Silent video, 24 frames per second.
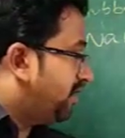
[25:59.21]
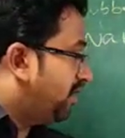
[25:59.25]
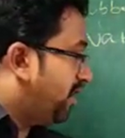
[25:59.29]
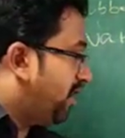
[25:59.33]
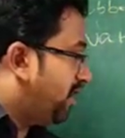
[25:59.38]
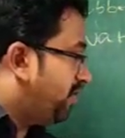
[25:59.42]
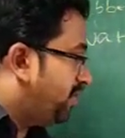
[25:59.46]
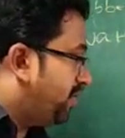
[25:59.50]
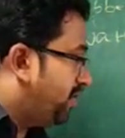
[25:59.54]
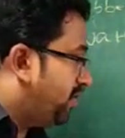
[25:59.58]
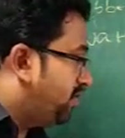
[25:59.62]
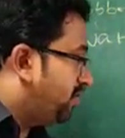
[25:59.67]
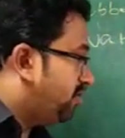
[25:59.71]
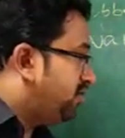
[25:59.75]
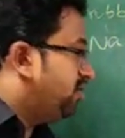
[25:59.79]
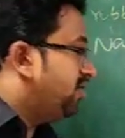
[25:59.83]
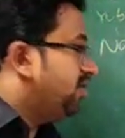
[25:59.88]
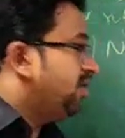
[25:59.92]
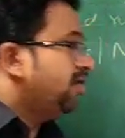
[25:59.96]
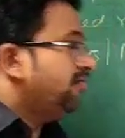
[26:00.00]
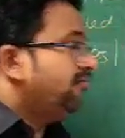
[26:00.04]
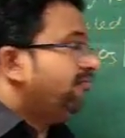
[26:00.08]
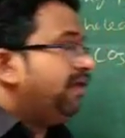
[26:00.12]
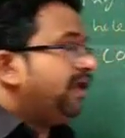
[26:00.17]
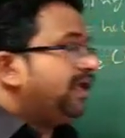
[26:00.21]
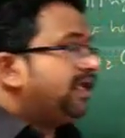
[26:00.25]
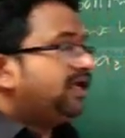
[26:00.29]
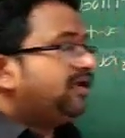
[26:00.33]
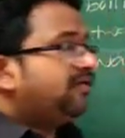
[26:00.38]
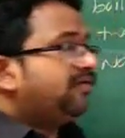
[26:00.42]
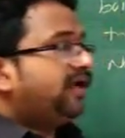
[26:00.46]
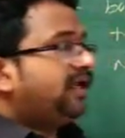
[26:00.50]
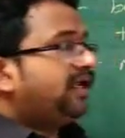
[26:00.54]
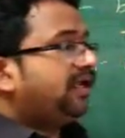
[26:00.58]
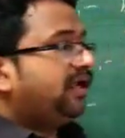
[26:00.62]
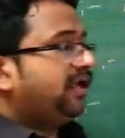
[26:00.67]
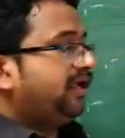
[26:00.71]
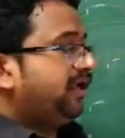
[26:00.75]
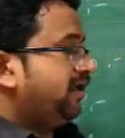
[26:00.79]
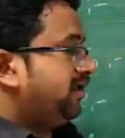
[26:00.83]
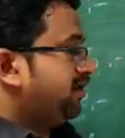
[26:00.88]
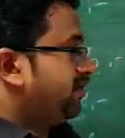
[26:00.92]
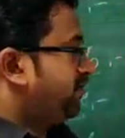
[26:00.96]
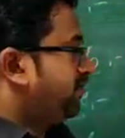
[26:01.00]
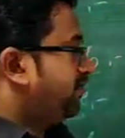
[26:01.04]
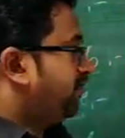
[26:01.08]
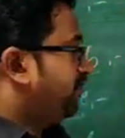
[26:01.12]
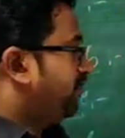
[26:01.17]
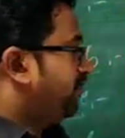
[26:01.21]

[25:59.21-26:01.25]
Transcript: line into milky white layer.